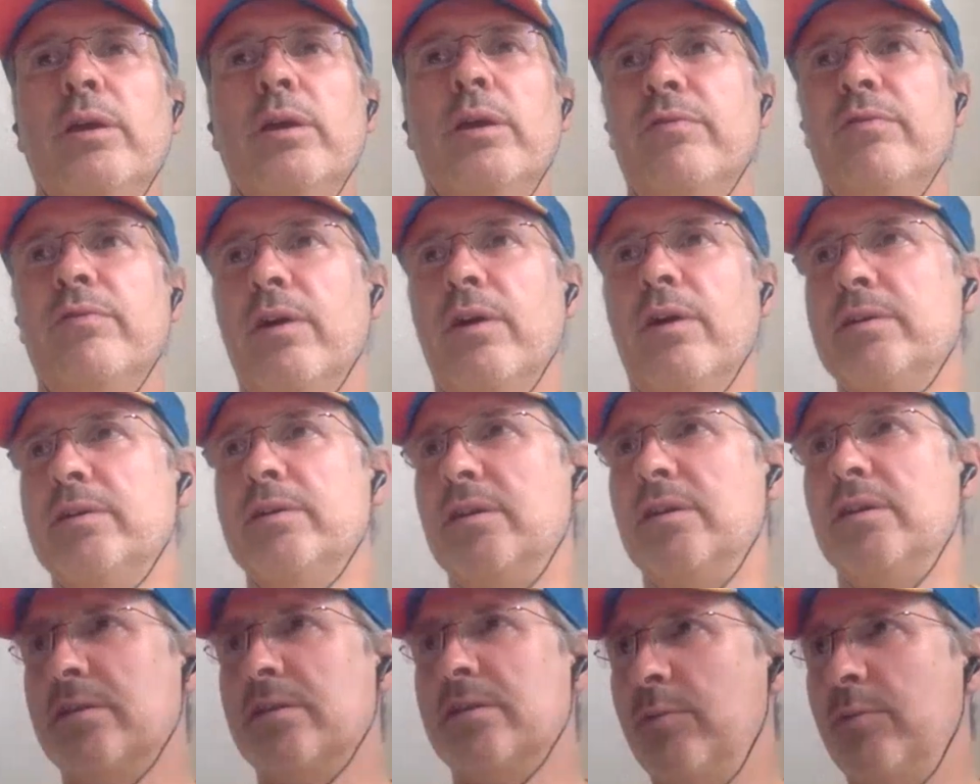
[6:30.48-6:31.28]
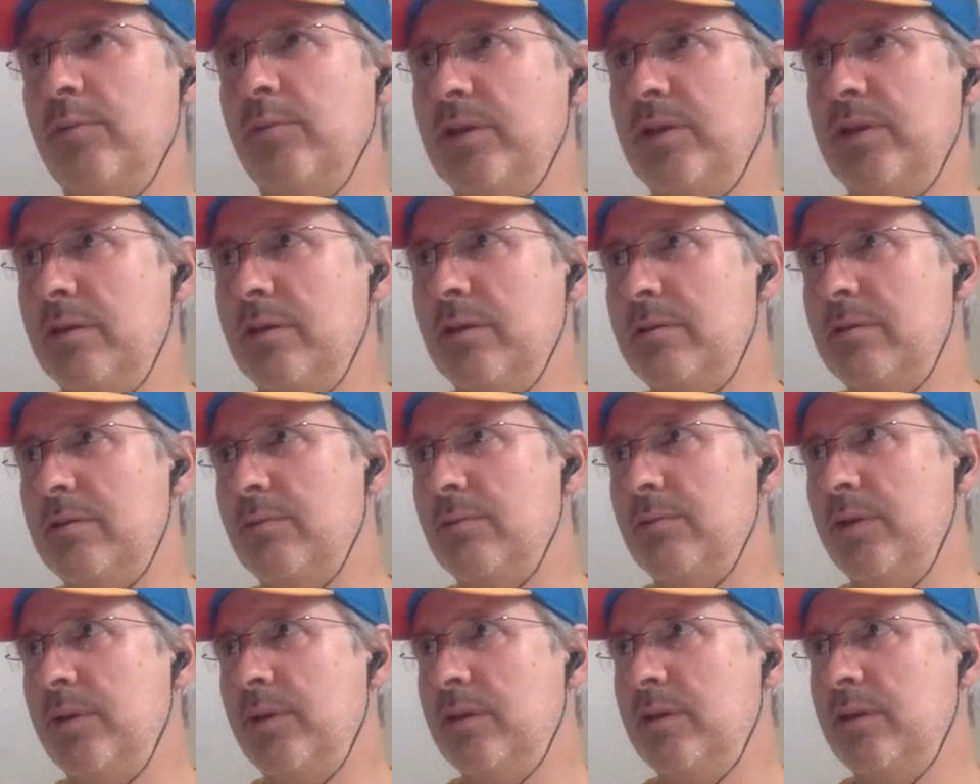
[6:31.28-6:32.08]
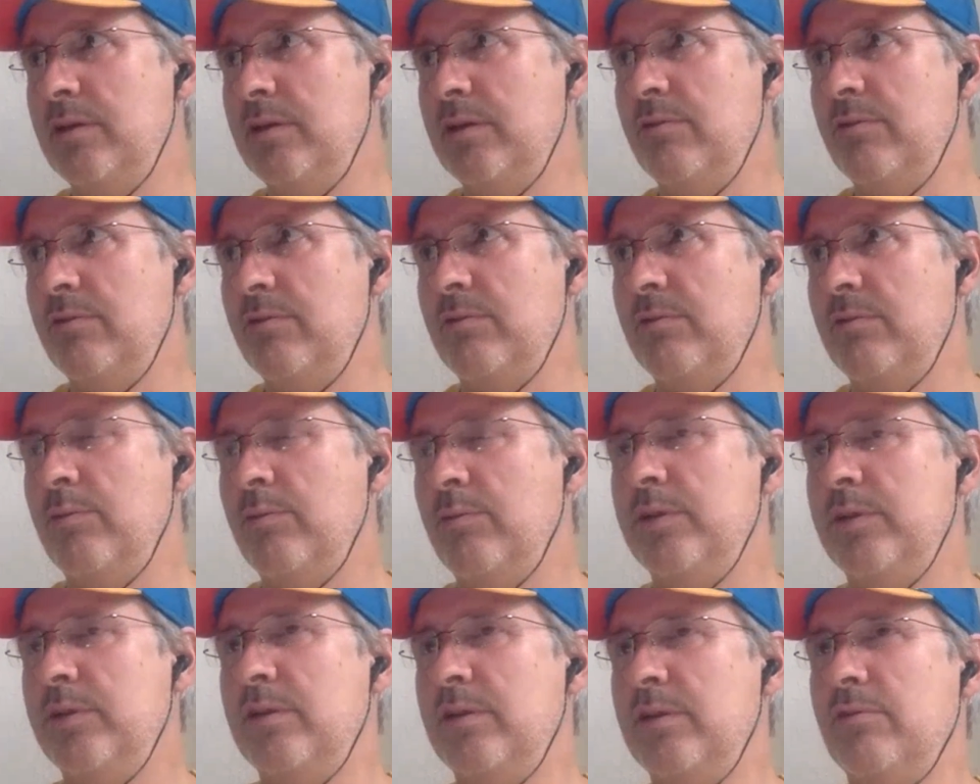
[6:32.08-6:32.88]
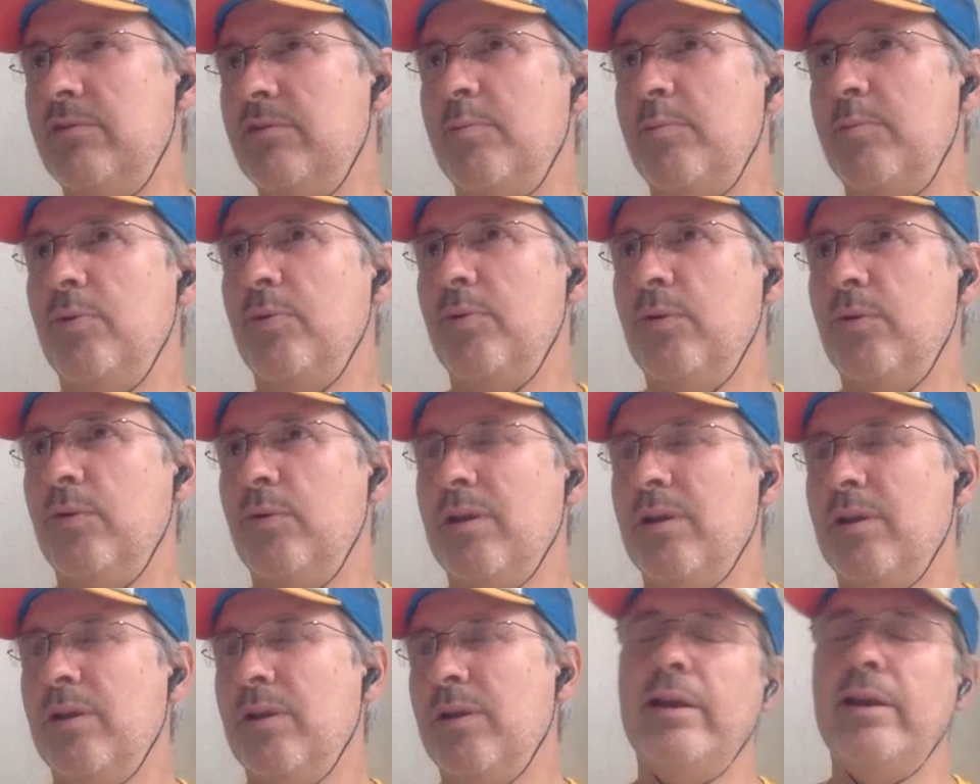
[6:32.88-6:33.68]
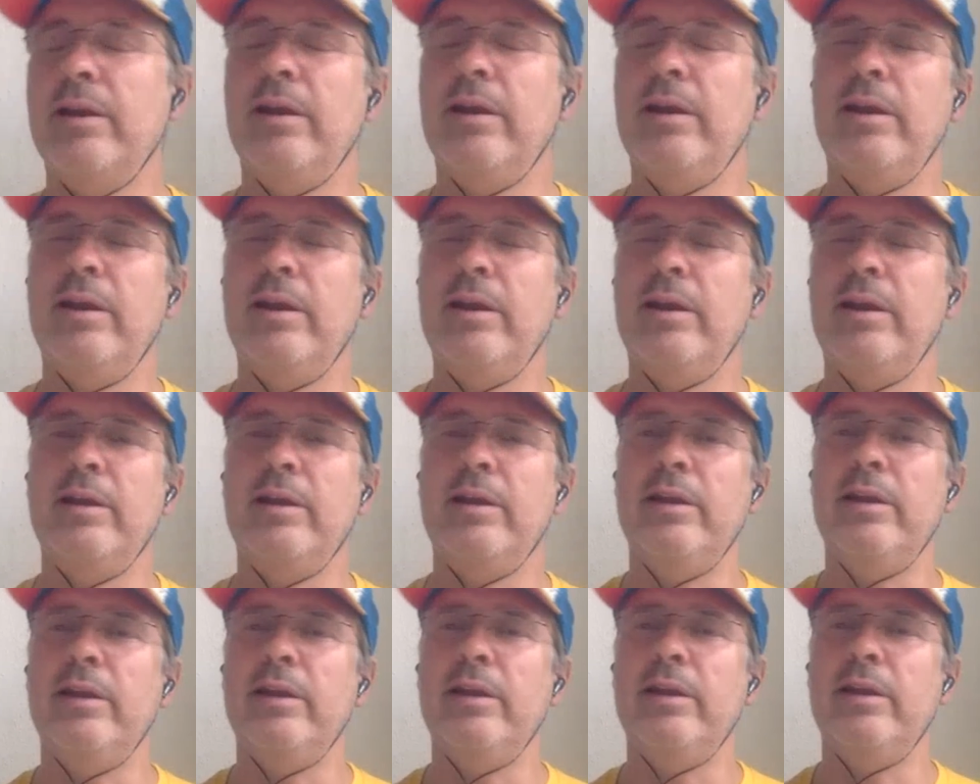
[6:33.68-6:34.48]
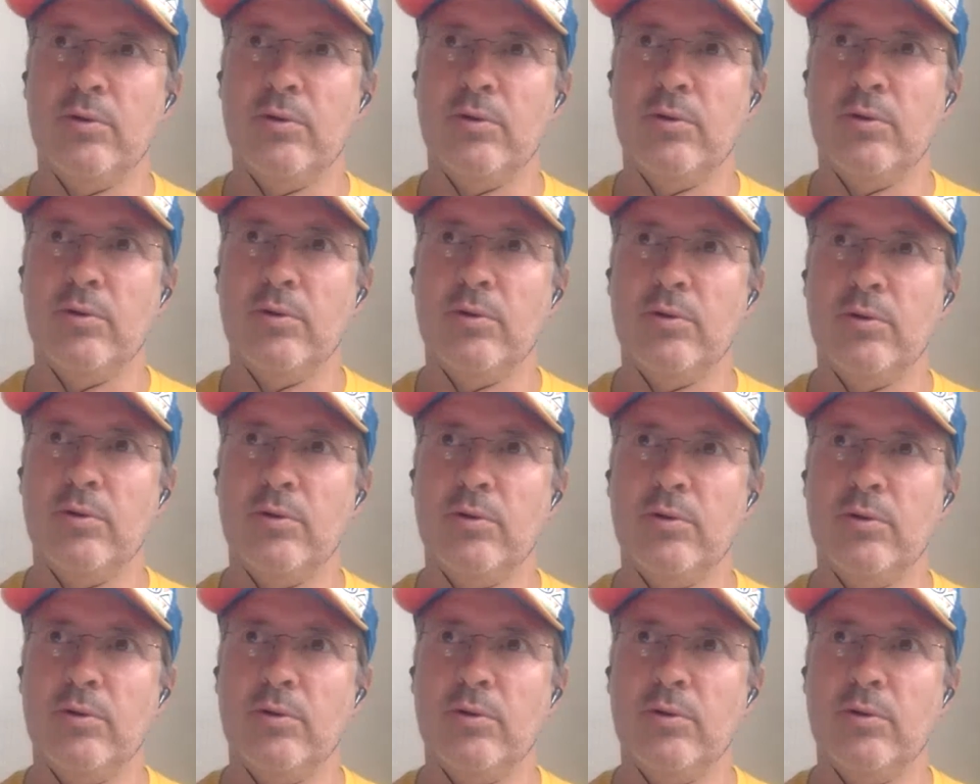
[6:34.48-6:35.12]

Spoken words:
we advise, actually, we did a report, like an internal report,